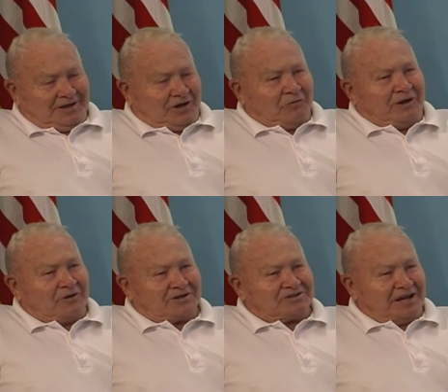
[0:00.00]
are we
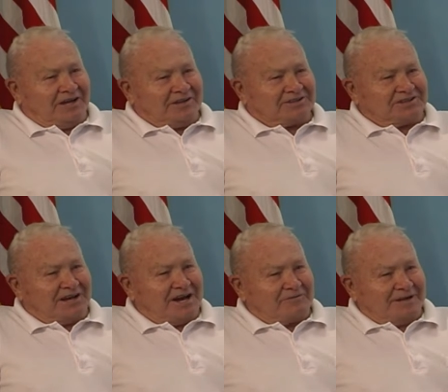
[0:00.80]
going to stay this
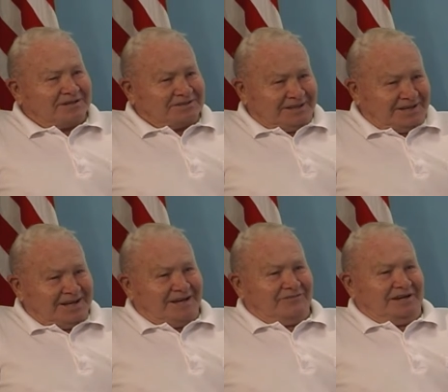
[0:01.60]
time? And I said, I
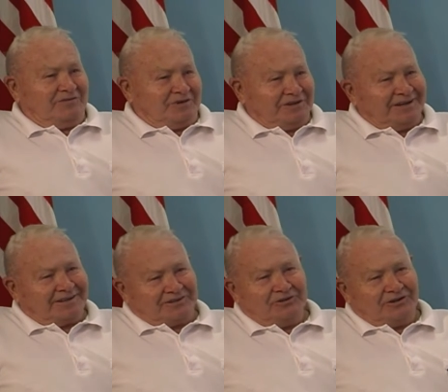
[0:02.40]
have every
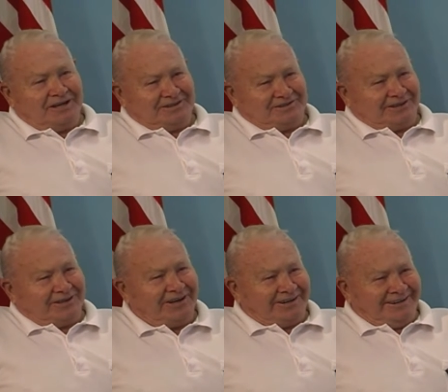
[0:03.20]
intent of doing that, sir.